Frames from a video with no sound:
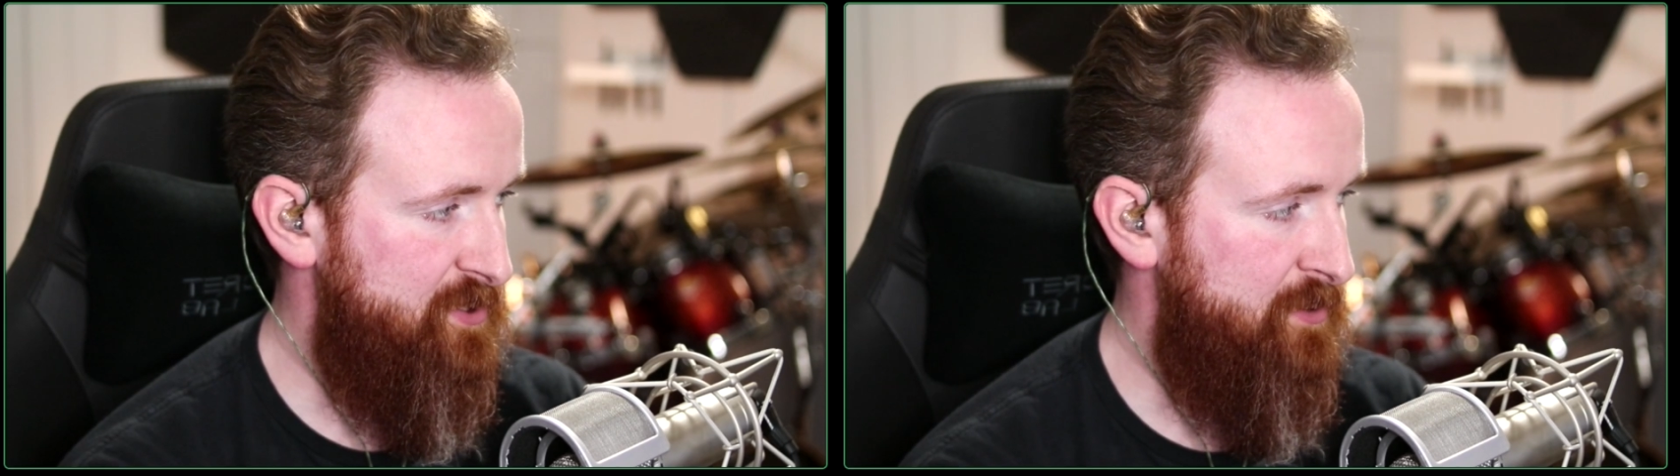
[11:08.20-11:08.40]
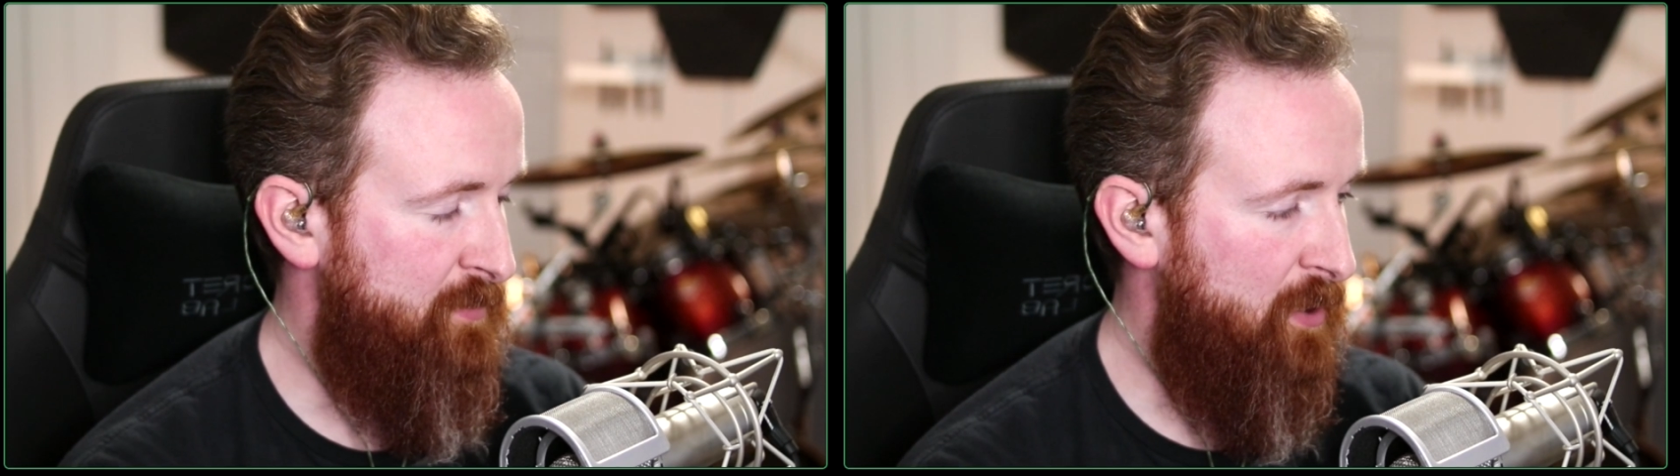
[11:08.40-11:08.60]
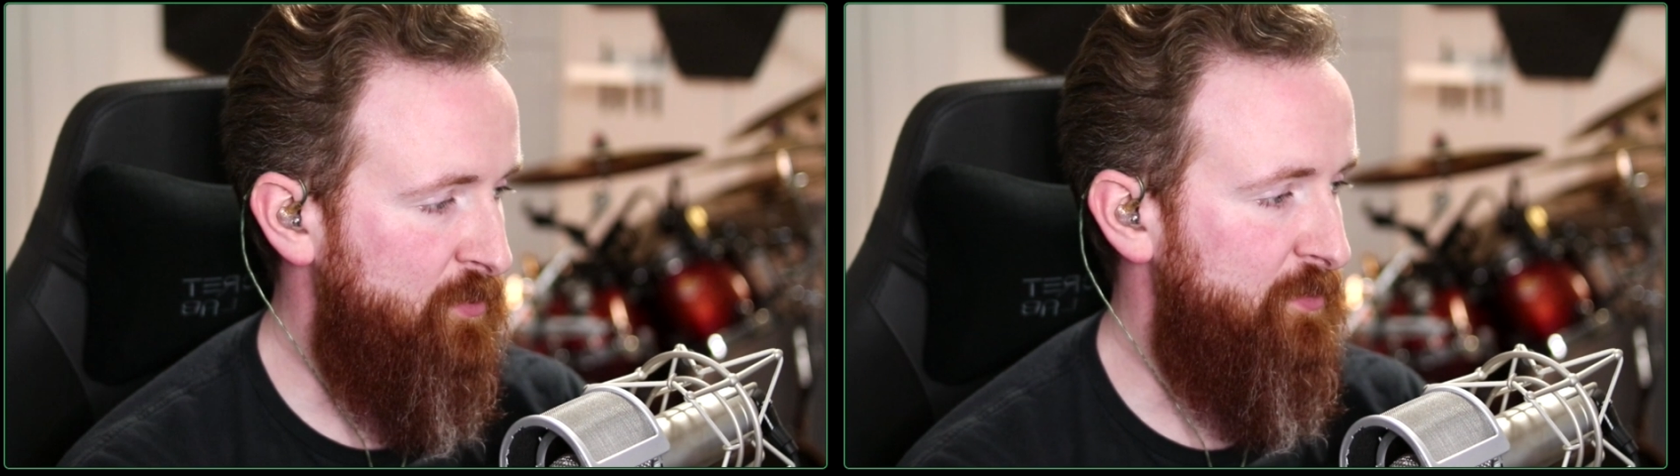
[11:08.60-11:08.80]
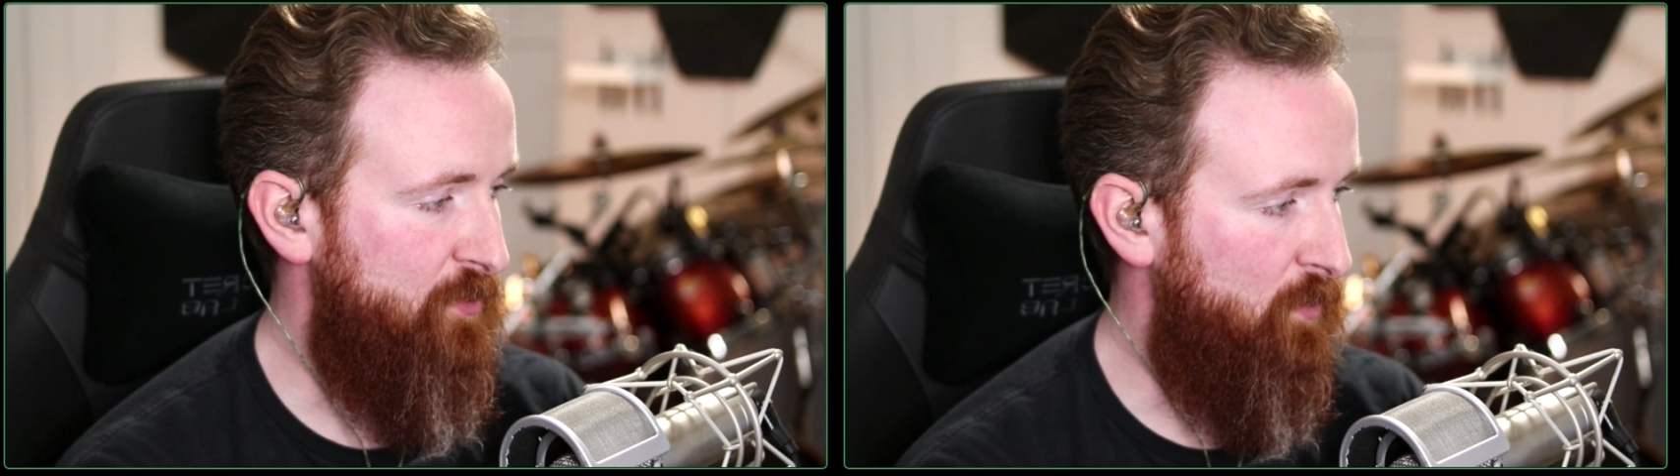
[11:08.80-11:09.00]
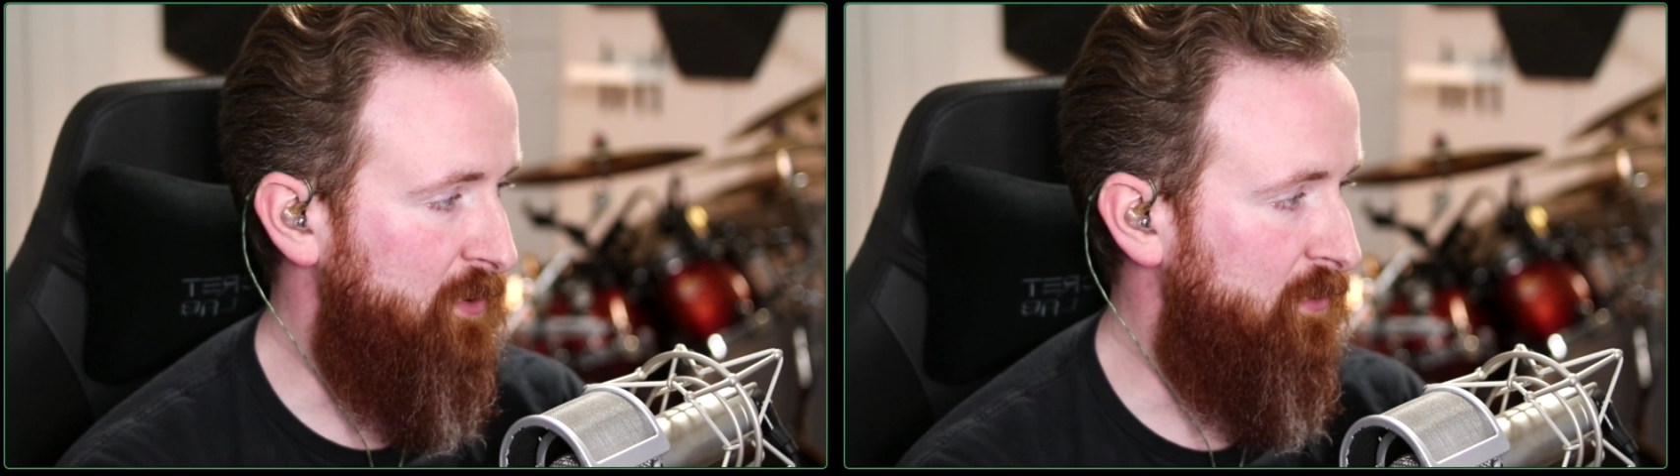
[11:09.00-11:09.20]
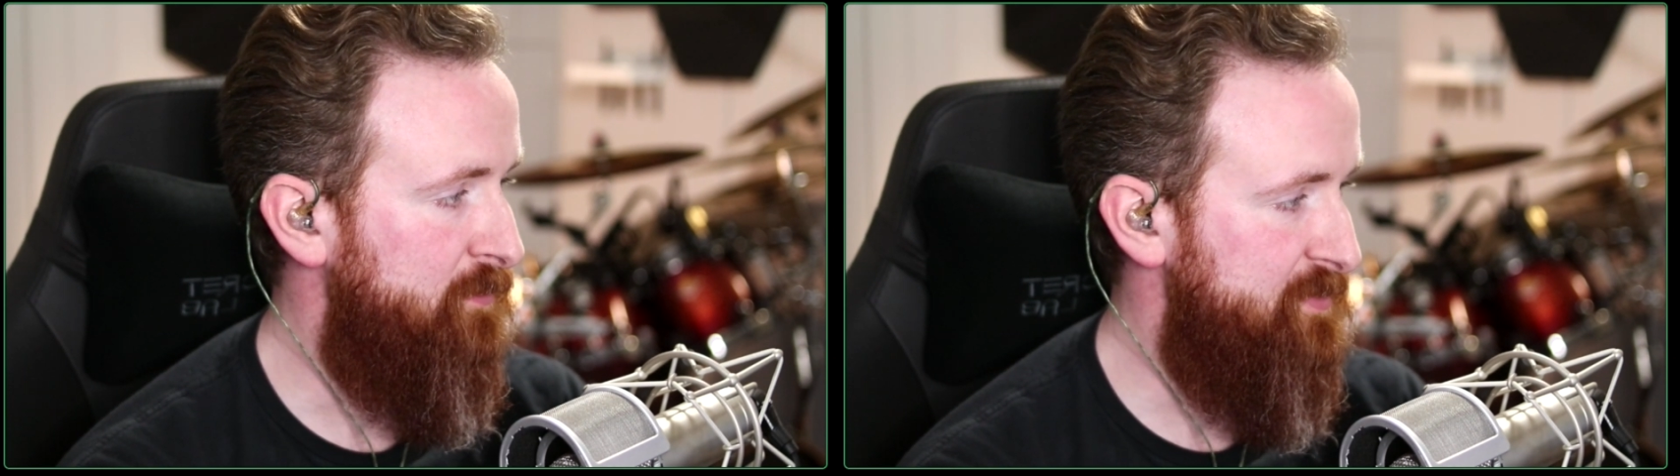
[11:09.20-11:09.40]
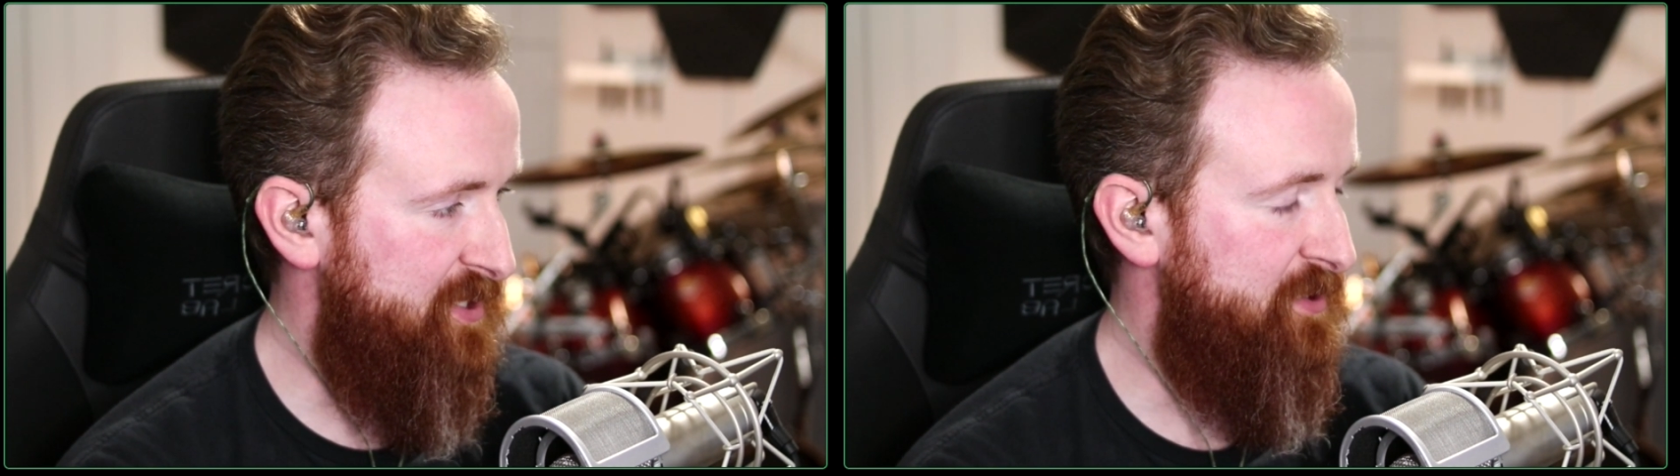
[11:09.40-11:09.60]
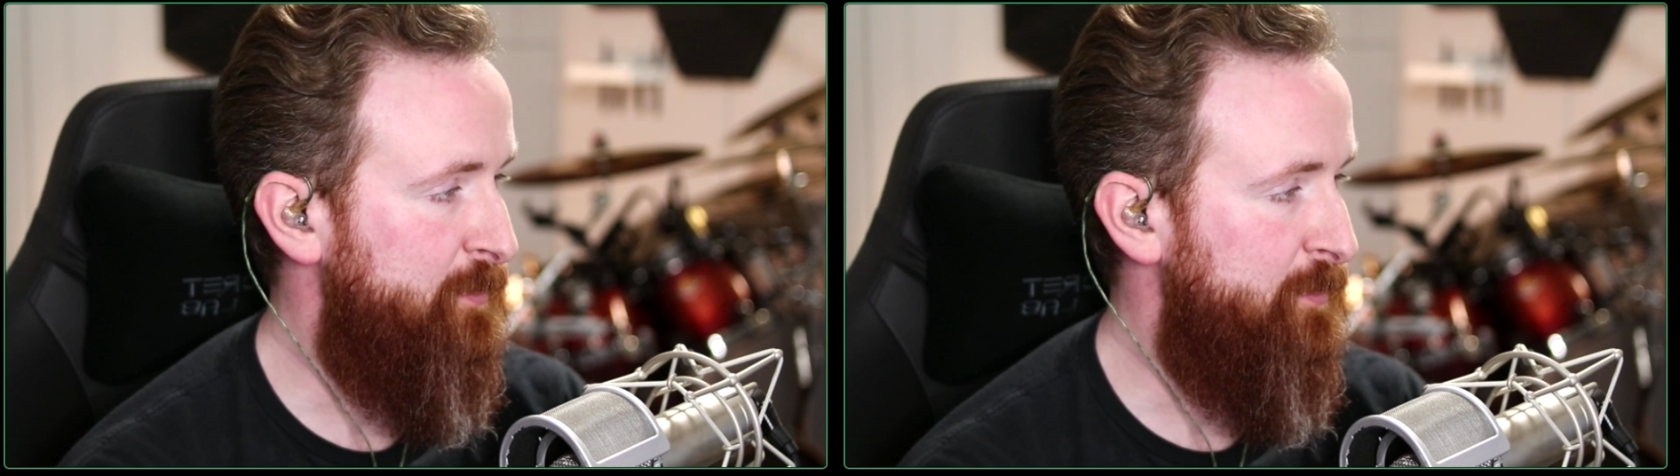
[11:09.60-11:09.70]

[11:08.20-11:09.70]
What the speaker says: it probably will set